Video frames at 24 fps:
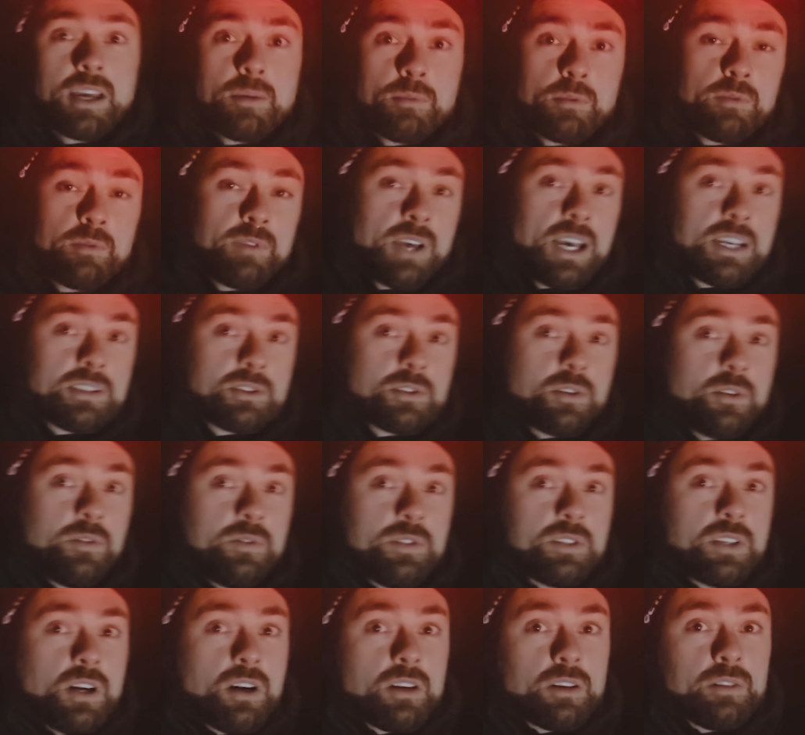type of
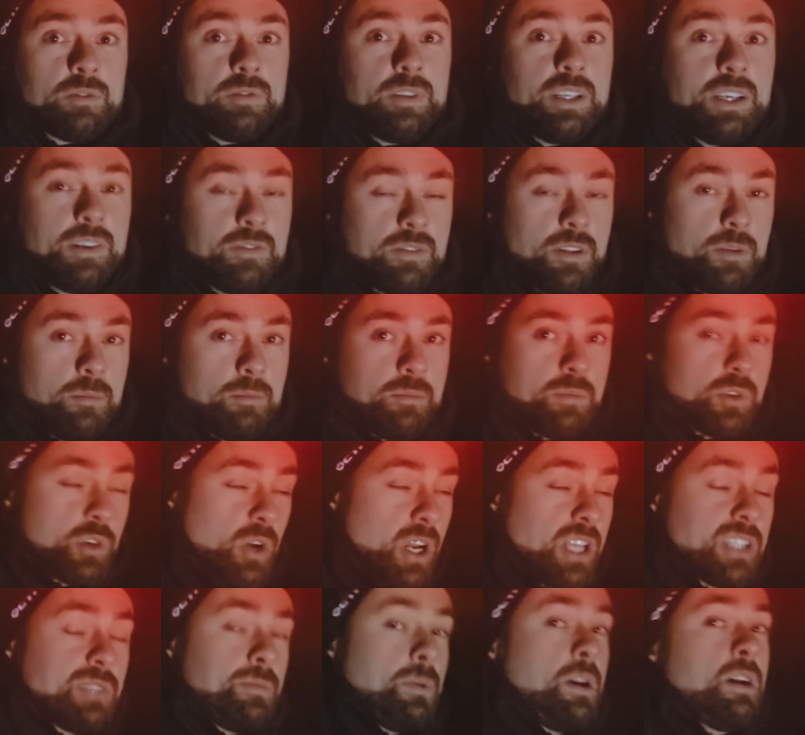astrophotography, if the
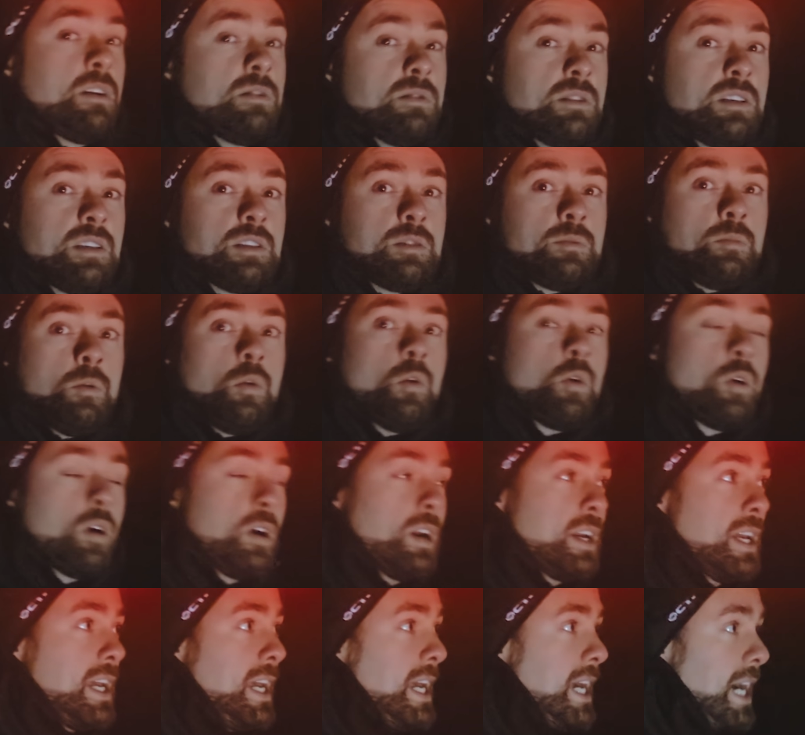transparency is poor,
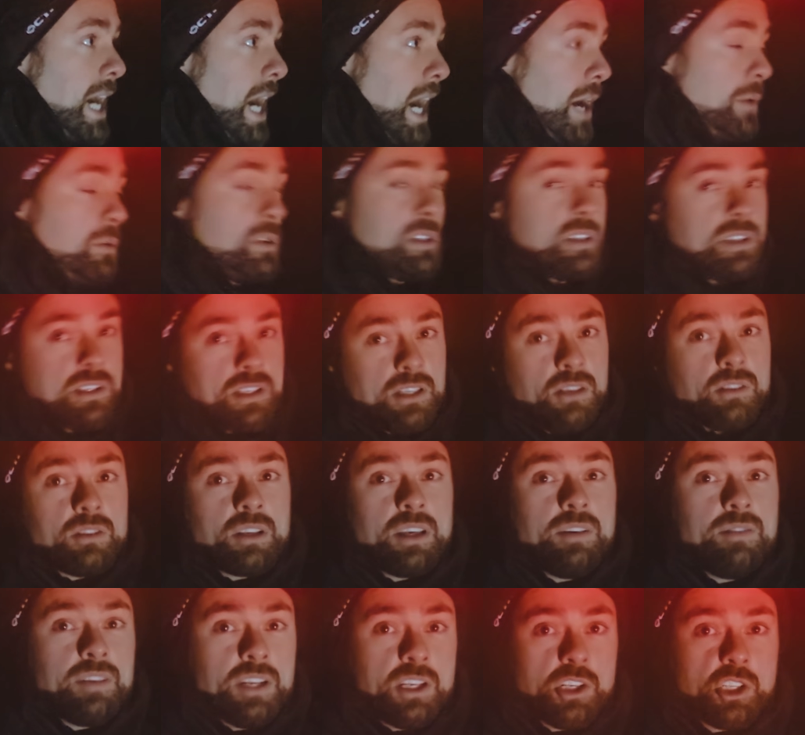I would still
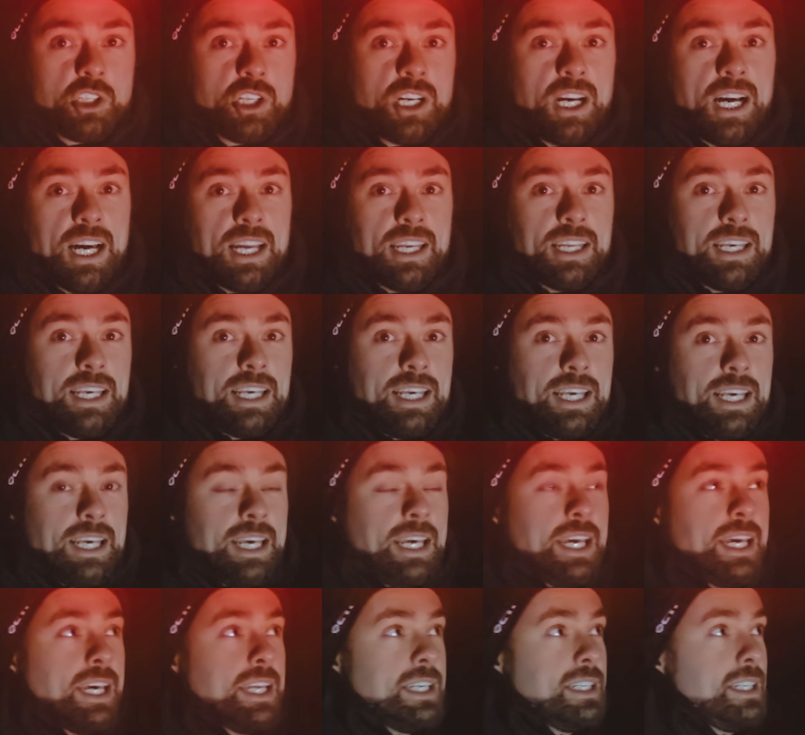give it a shot.
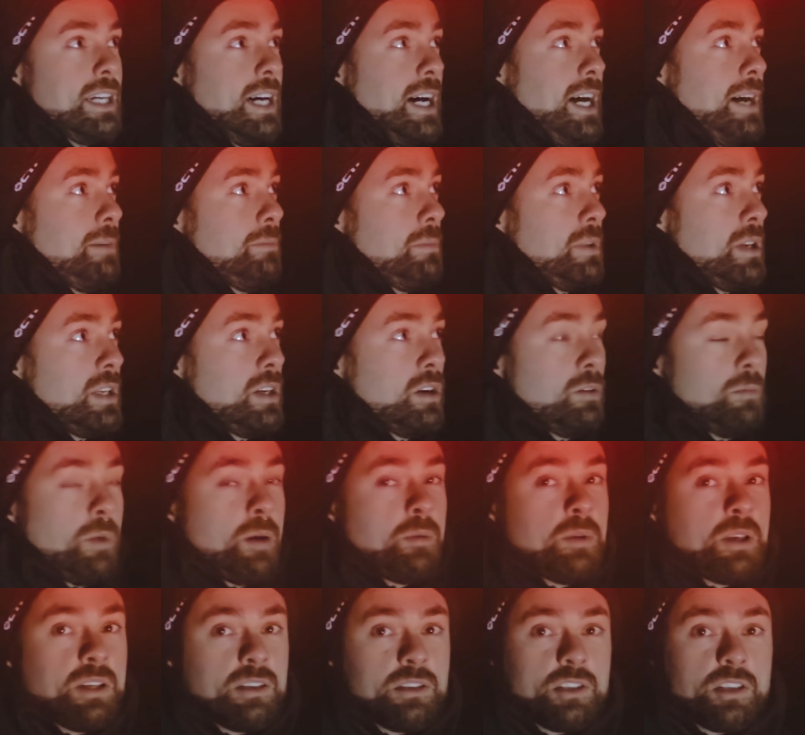And, uh, you know,
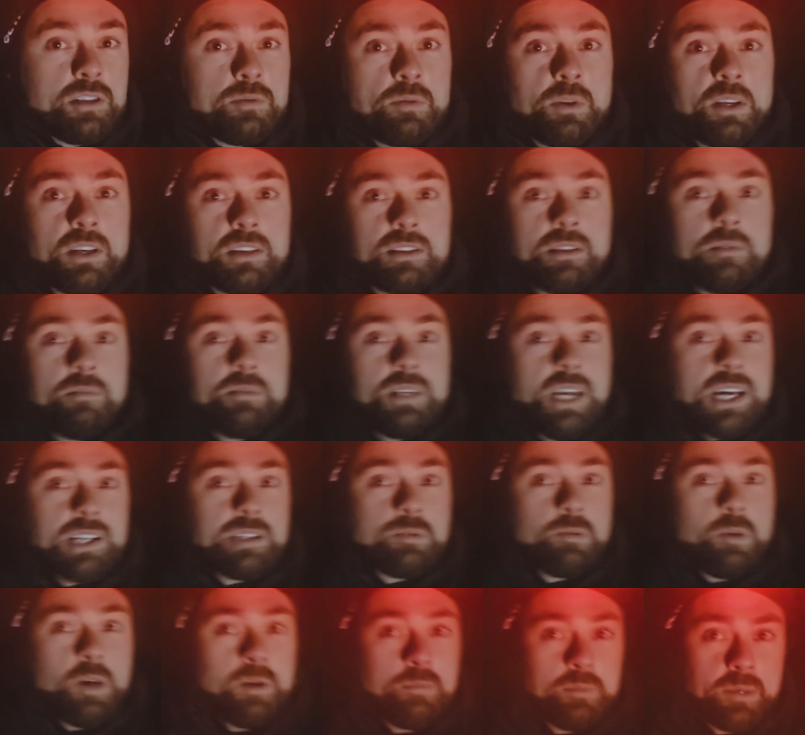maybe it's just because I'm
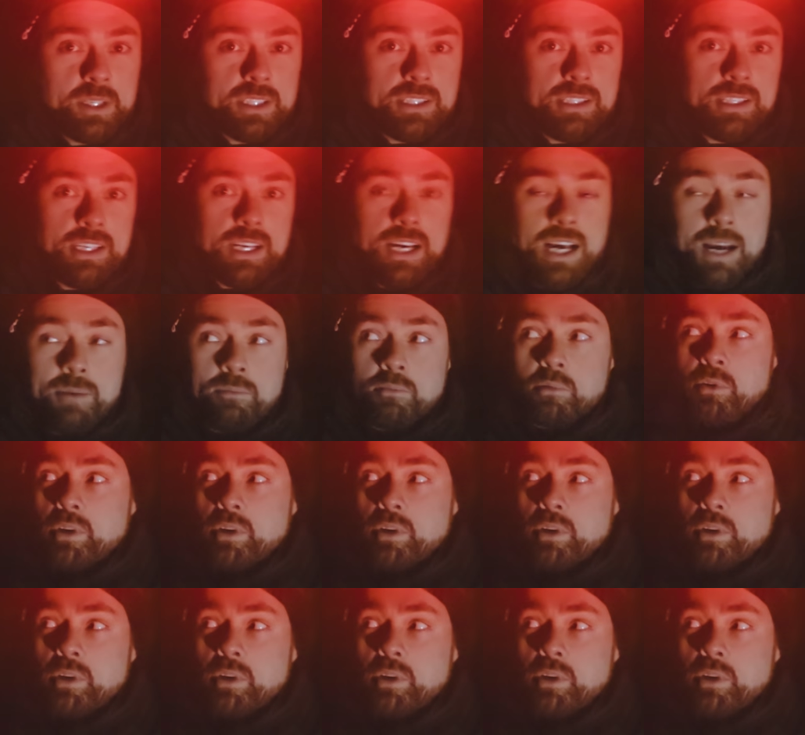desperate, but uh, I'm